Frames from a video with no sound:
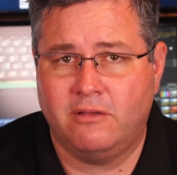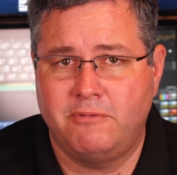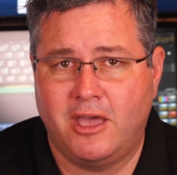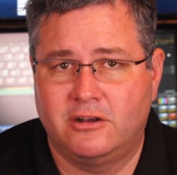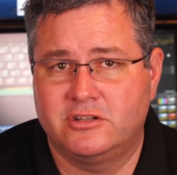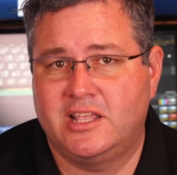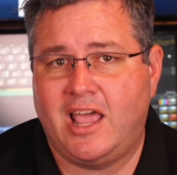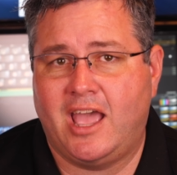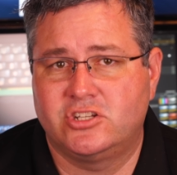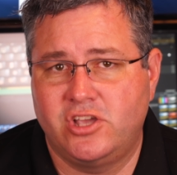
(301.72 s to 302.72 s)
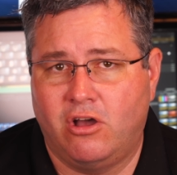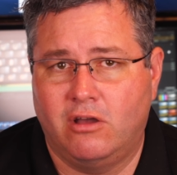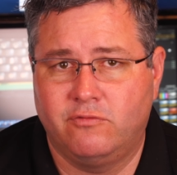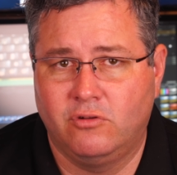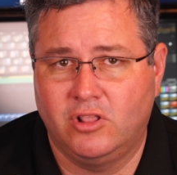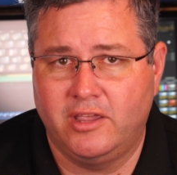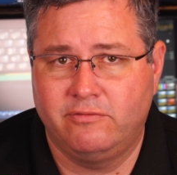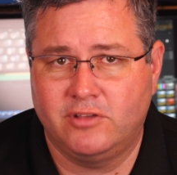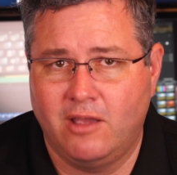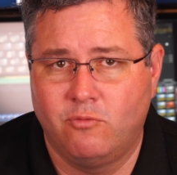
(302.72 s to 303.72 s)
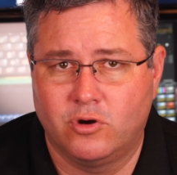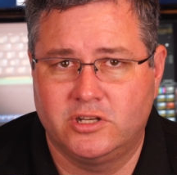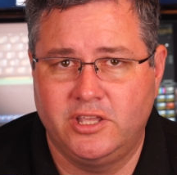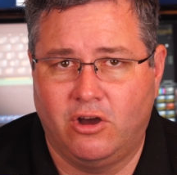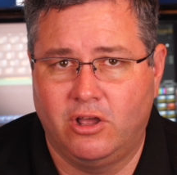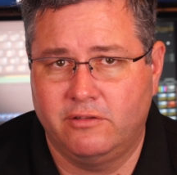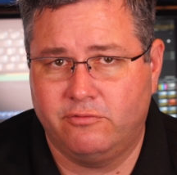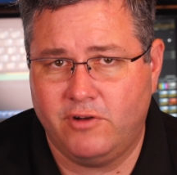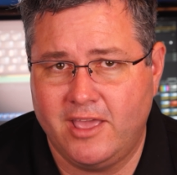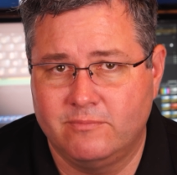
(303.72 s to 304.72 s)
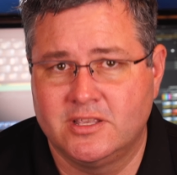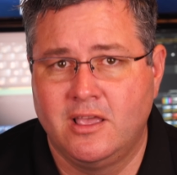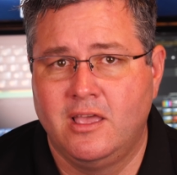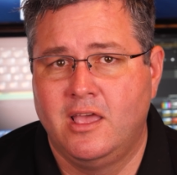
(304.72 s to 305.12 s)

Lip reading: competitors that actually offer lifetime warranty on the frames.